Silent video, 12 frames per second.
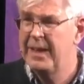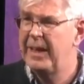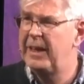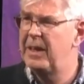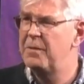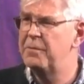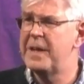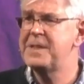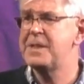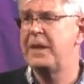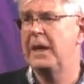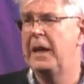in
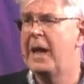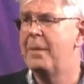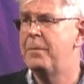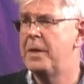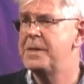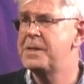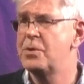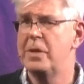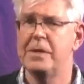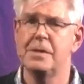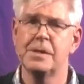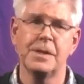investing in our
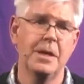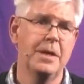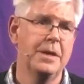ministries